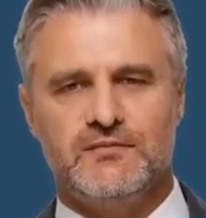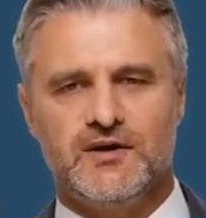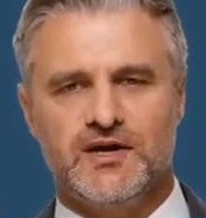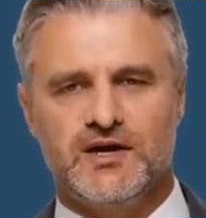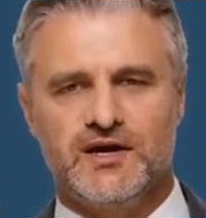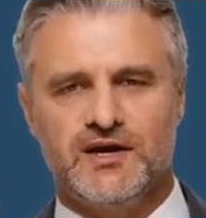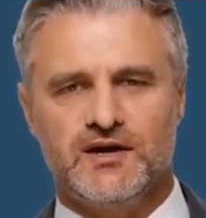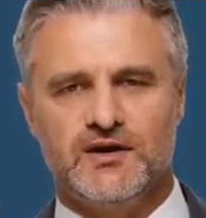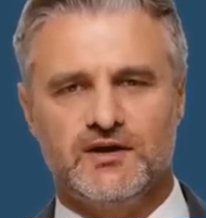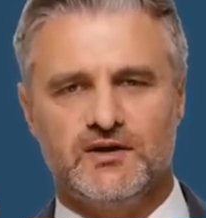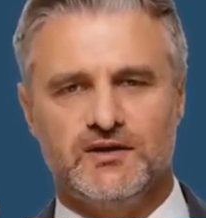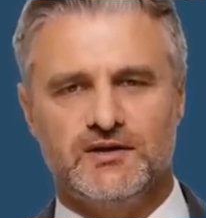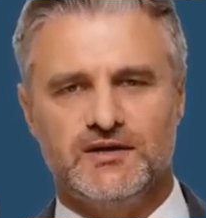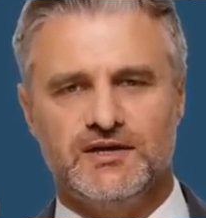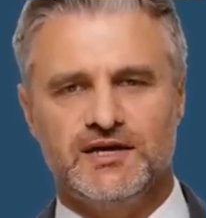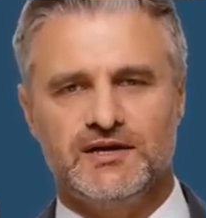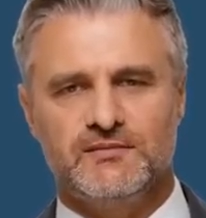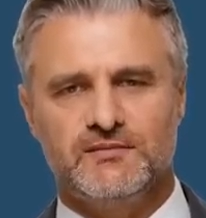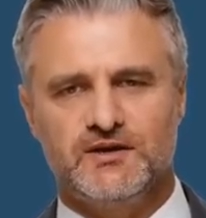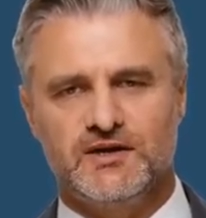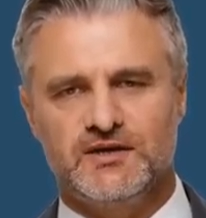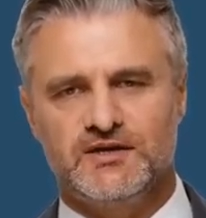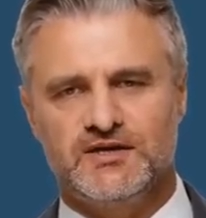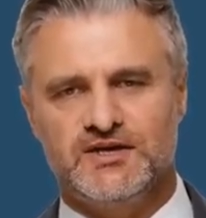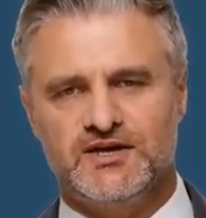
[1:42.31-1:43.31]
Clear,
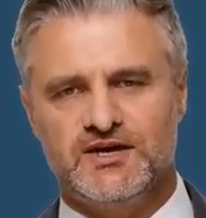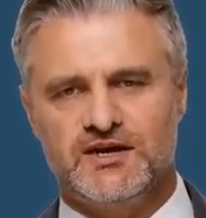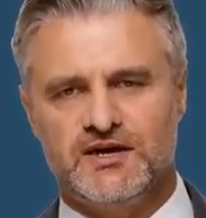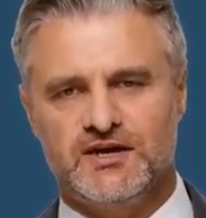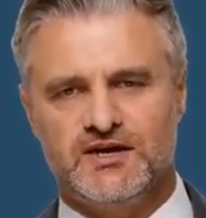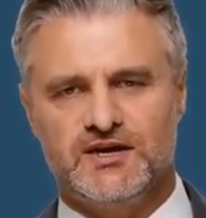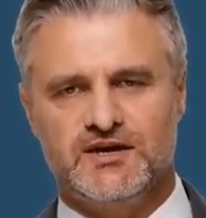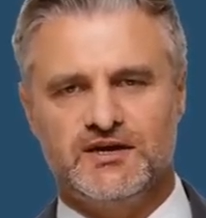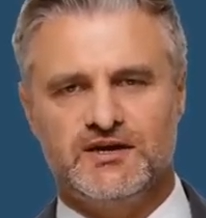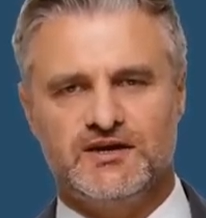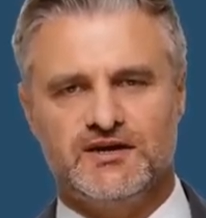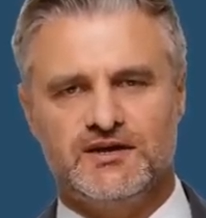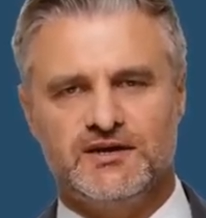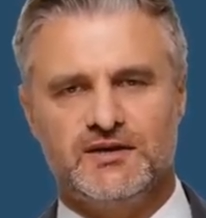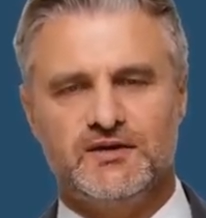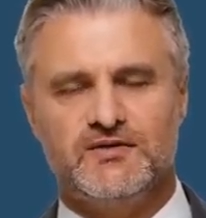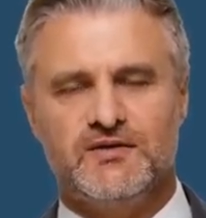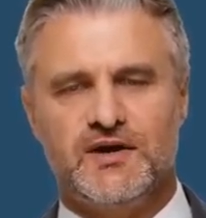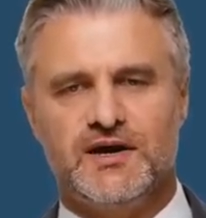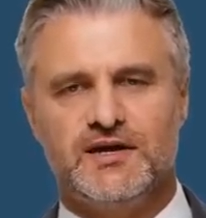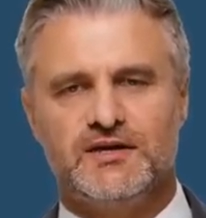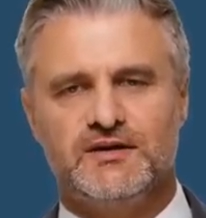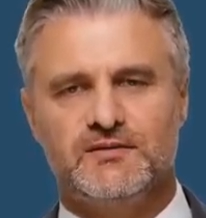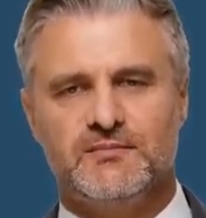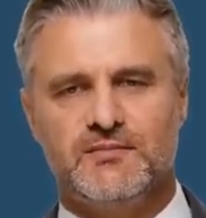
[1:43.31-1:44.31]
consistent, and
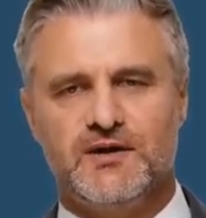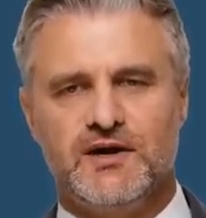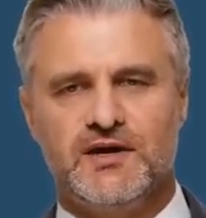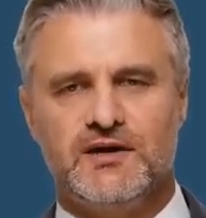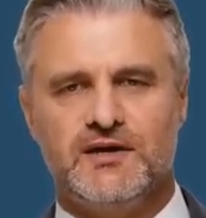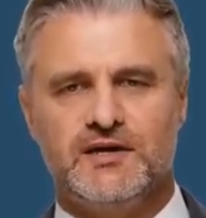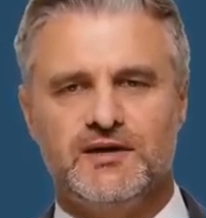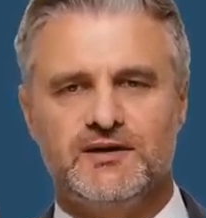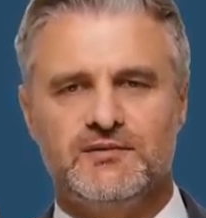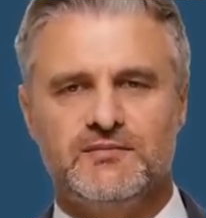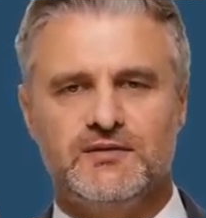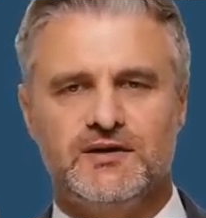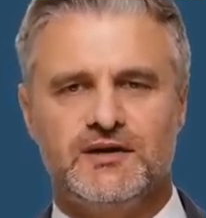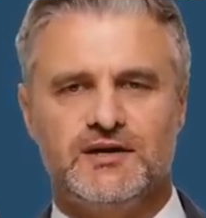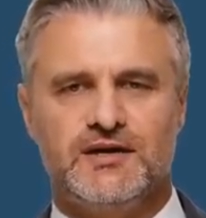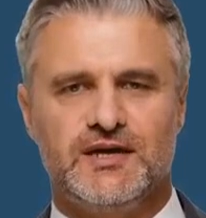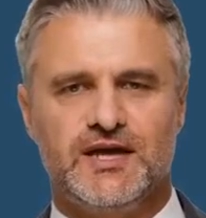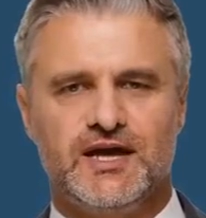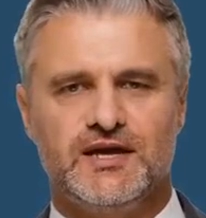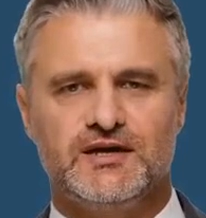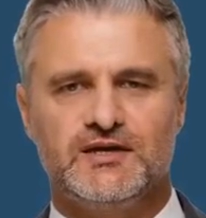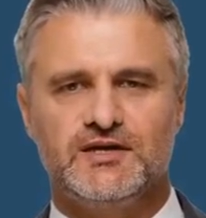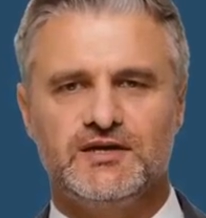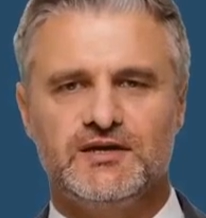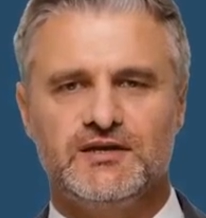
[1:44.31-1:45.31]
transparent
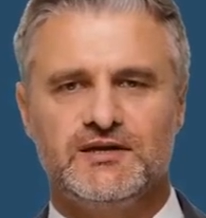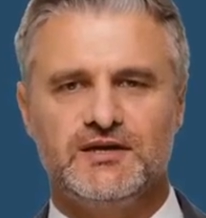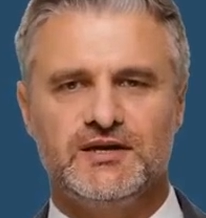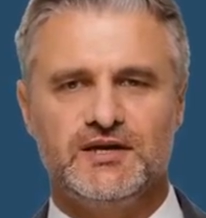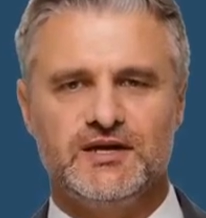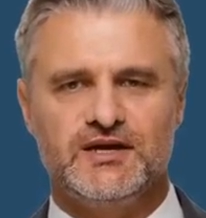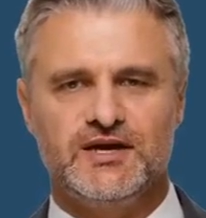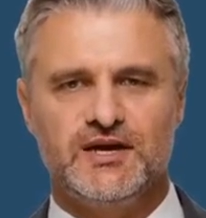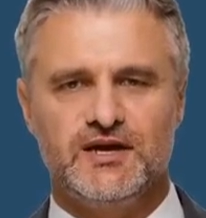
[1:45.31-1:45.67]
communication